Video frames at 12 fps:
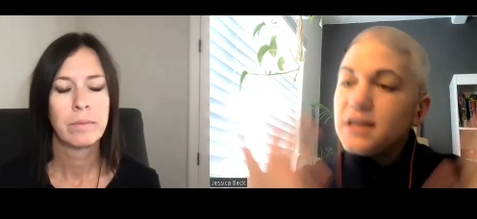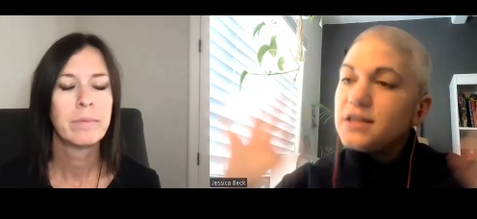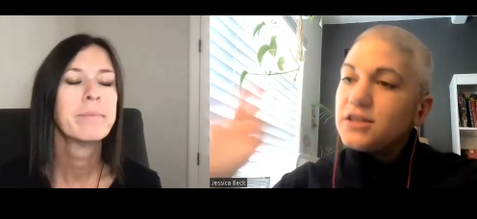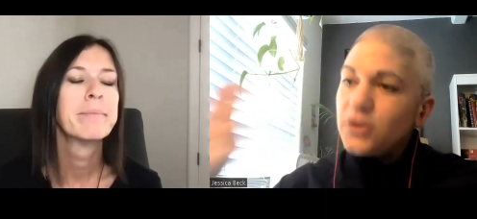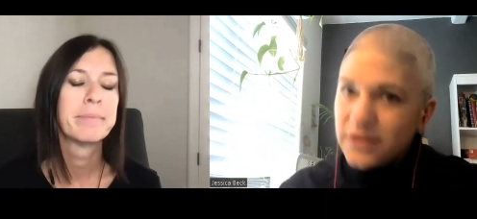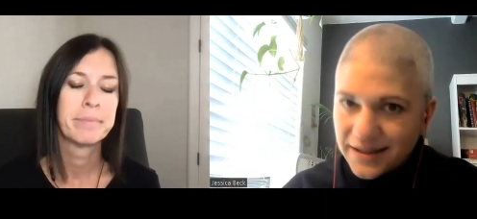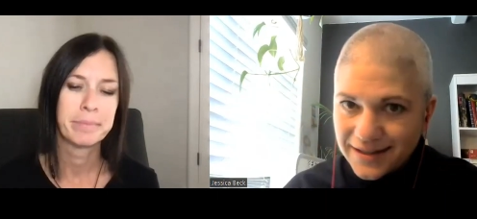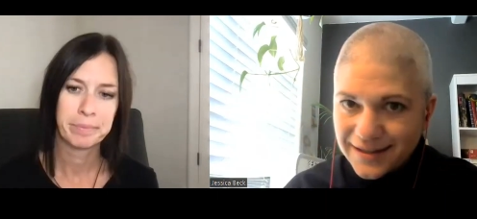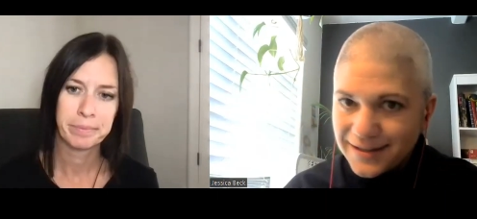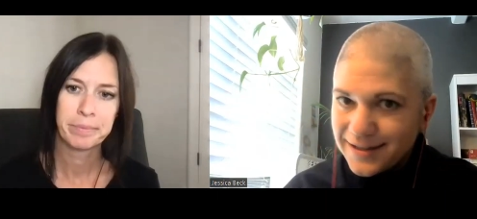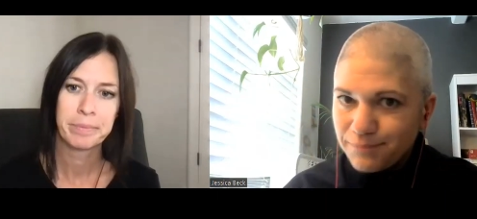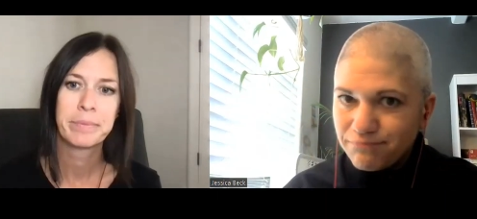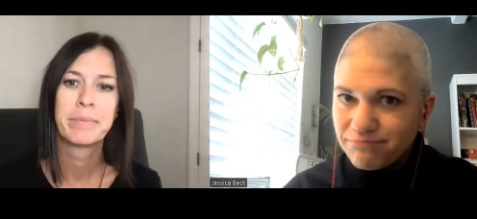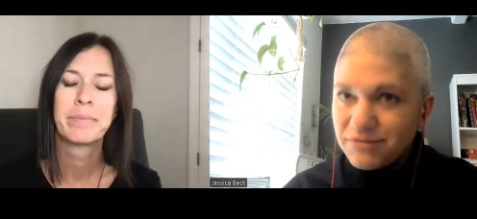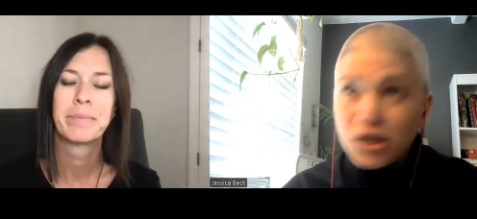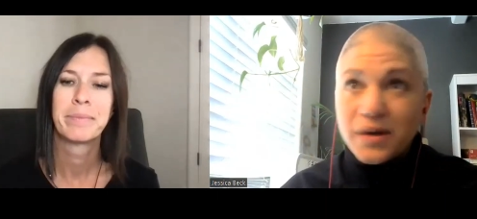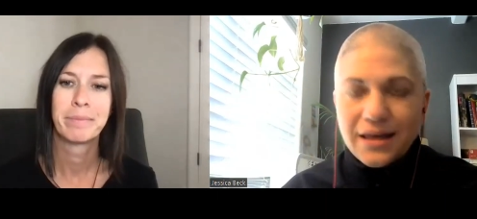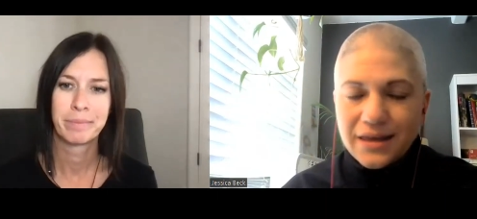Speaker 1: So it doesn't
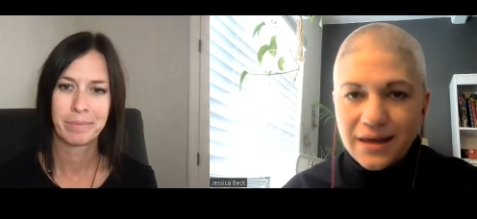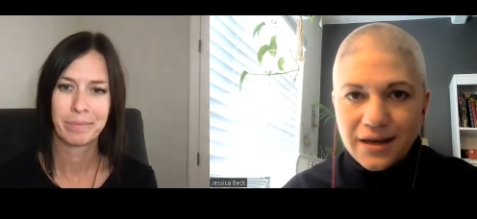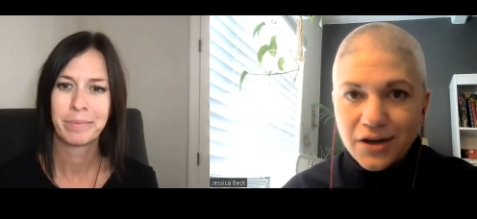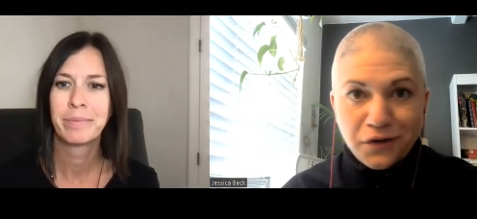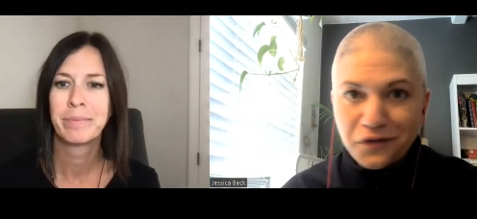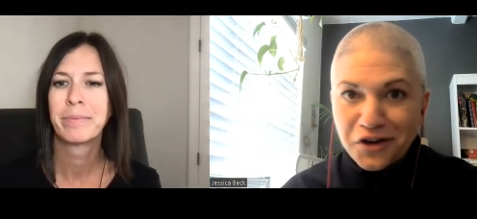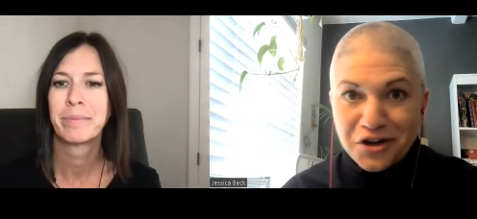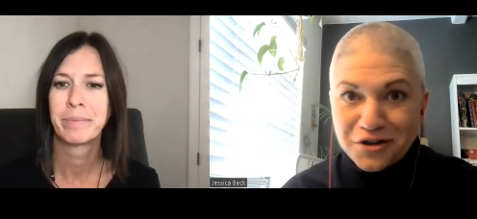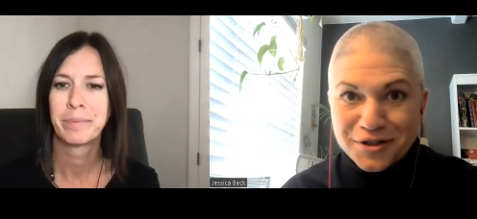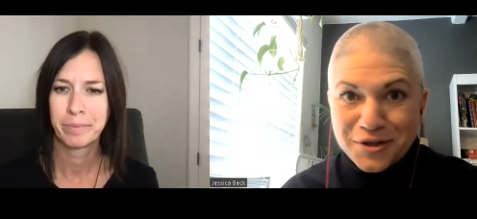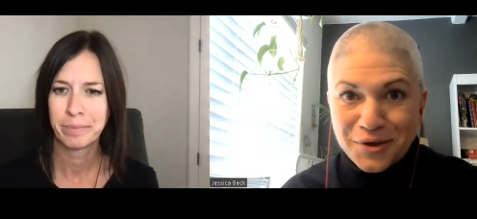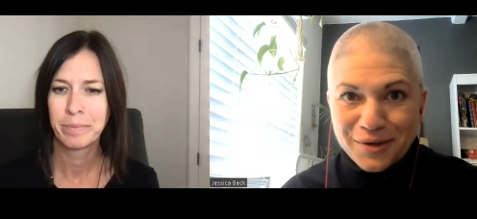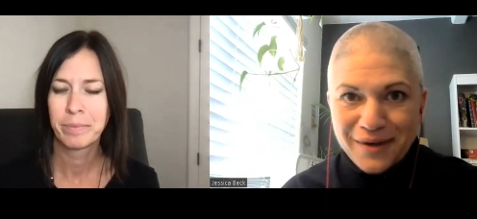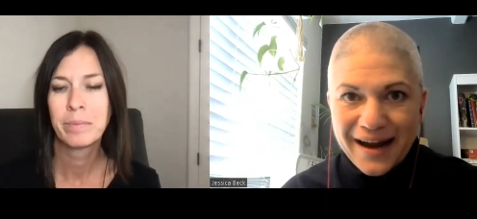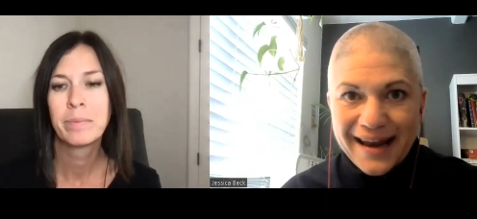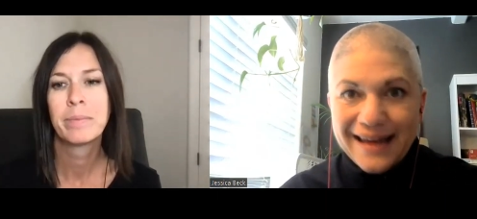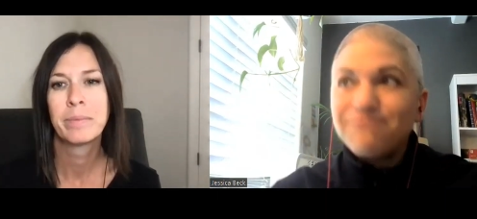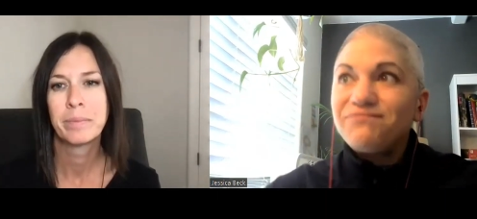do anything good for your score,
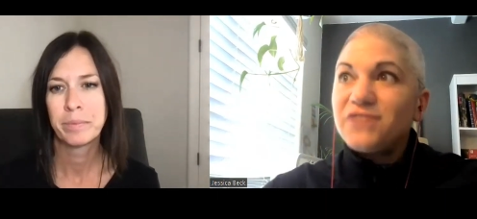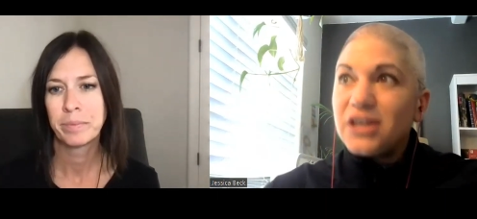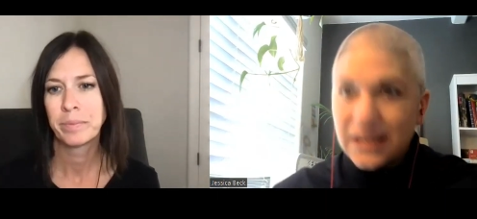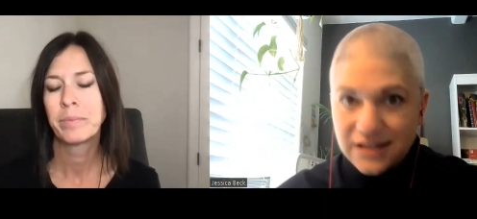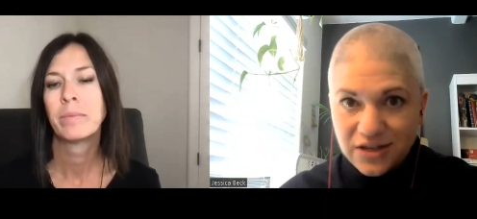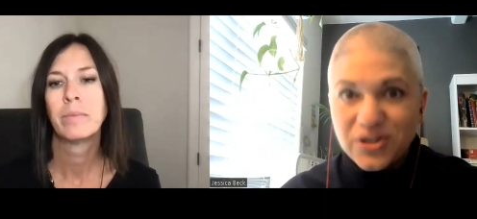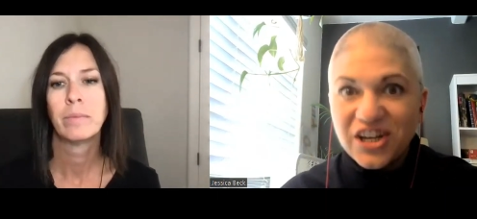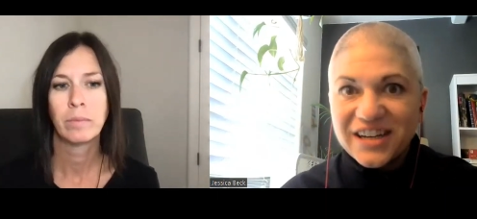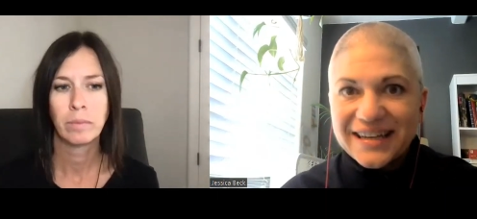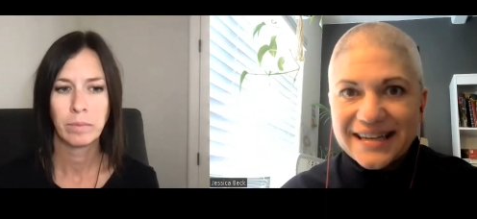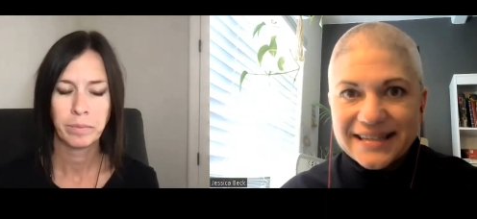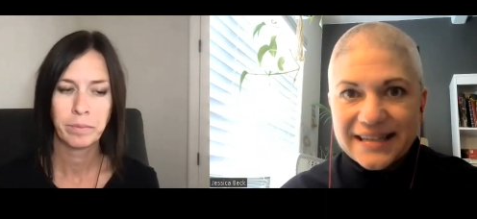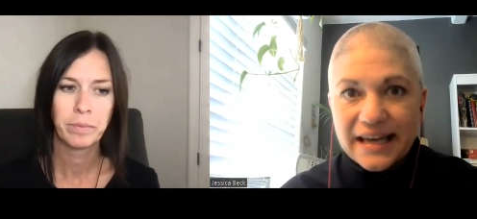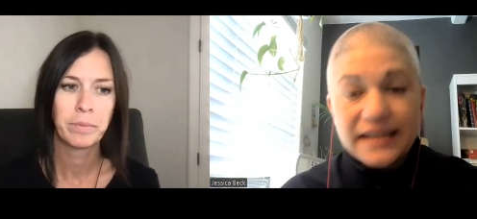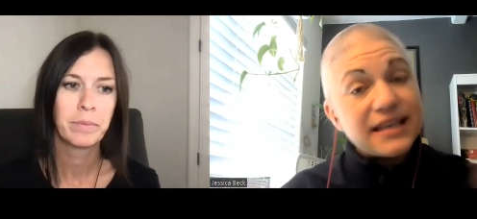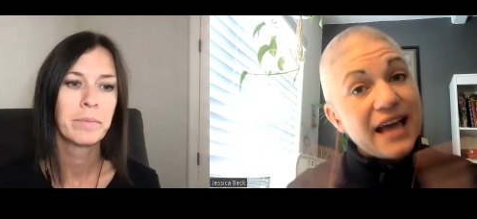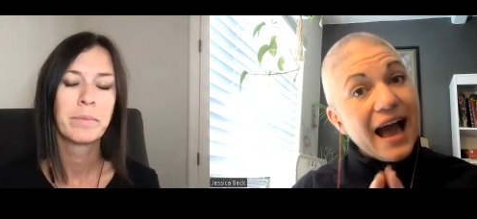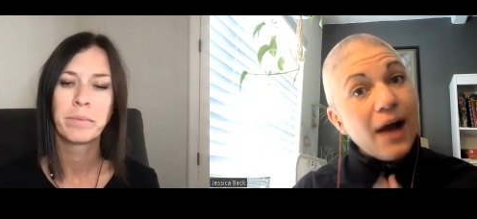right? It gets you stuck at a
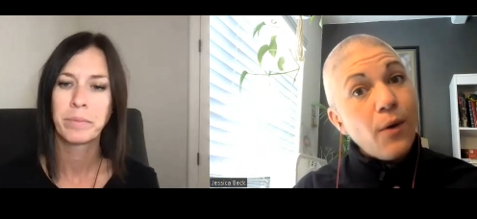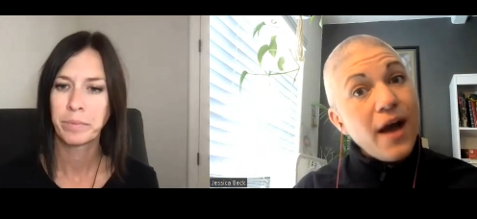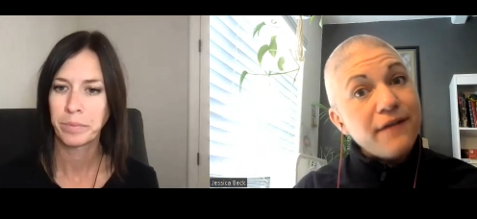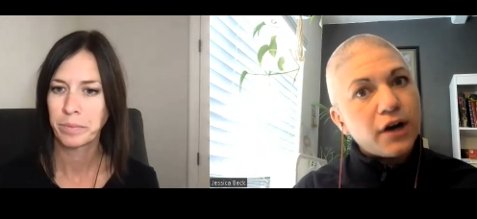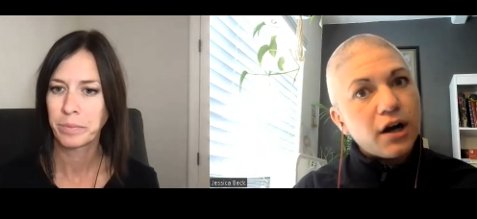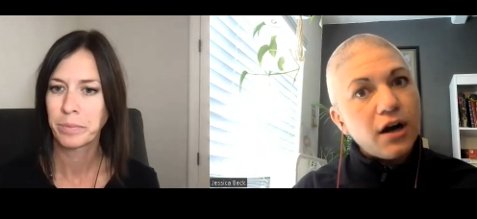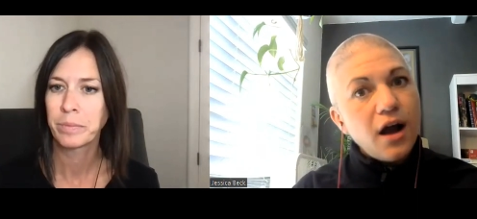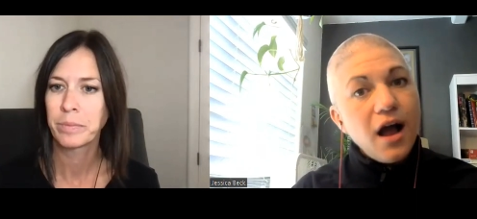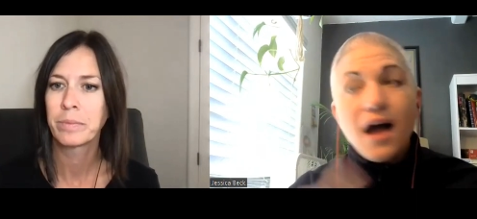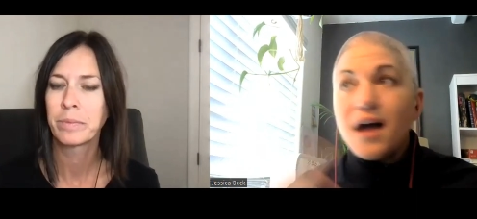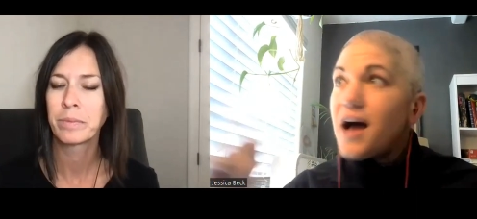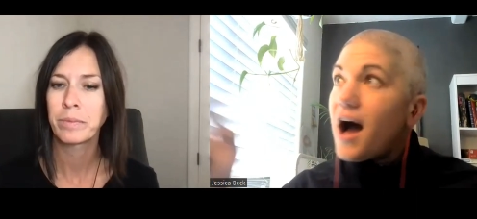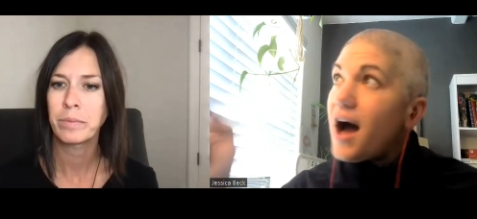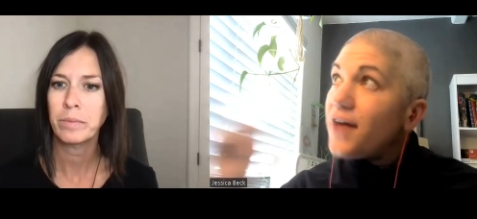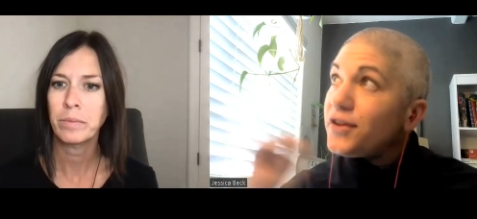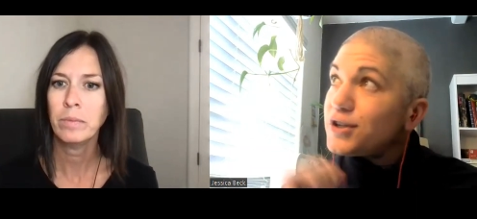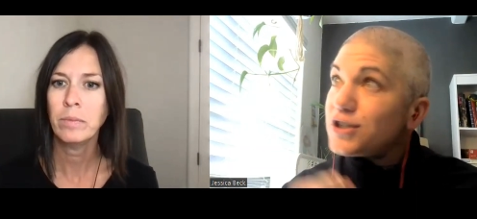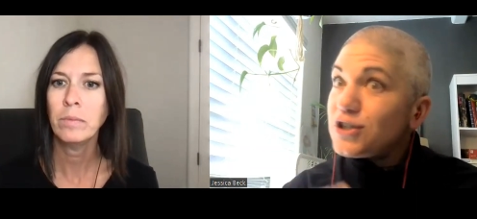six. However, other
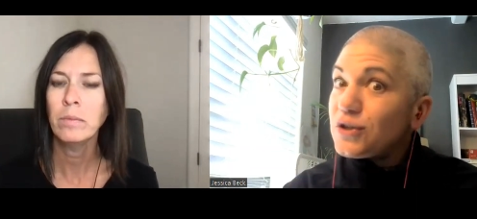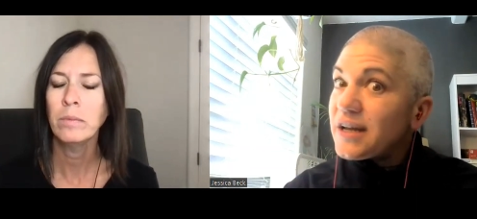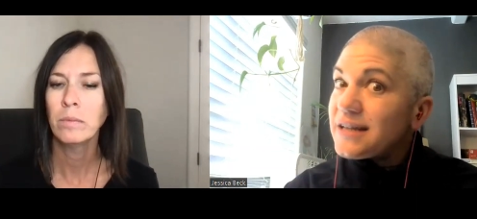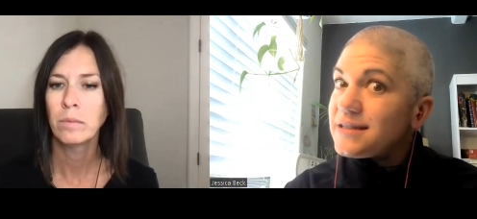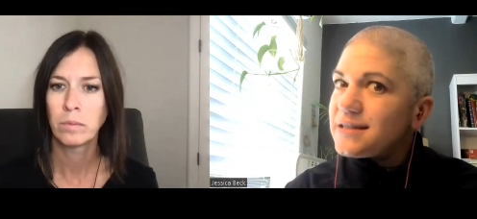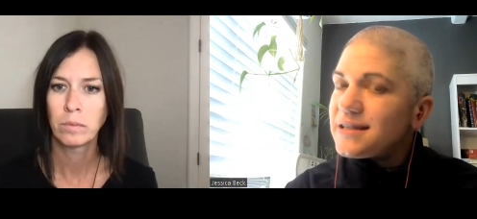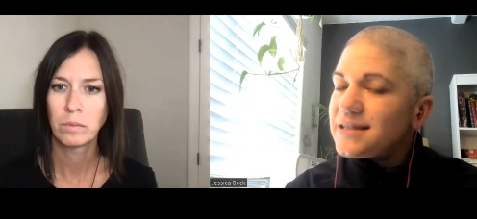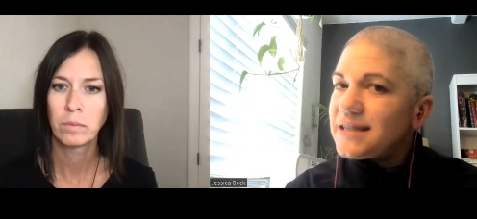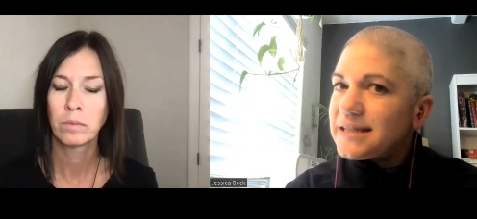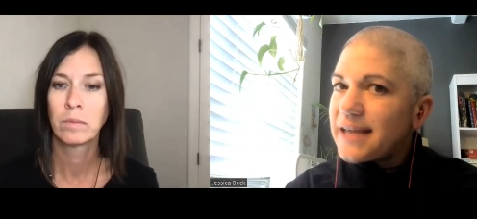students, this is the